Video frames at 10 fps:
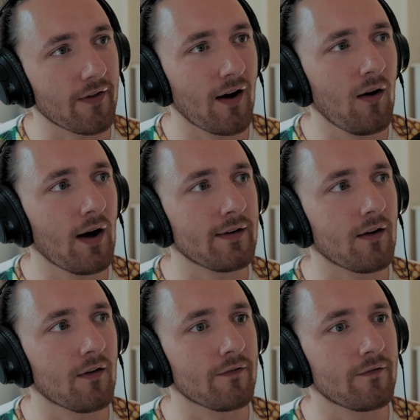whole
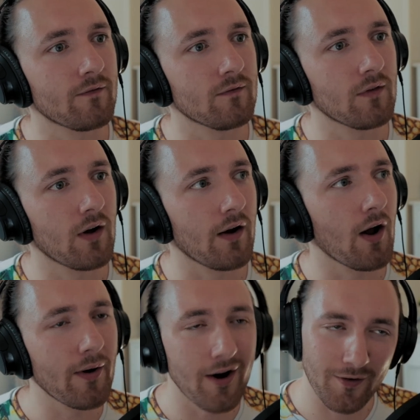idea of
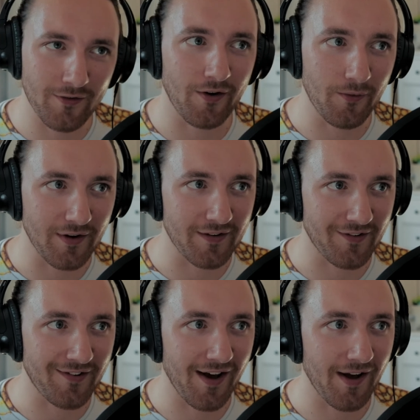no one knows who did the shit.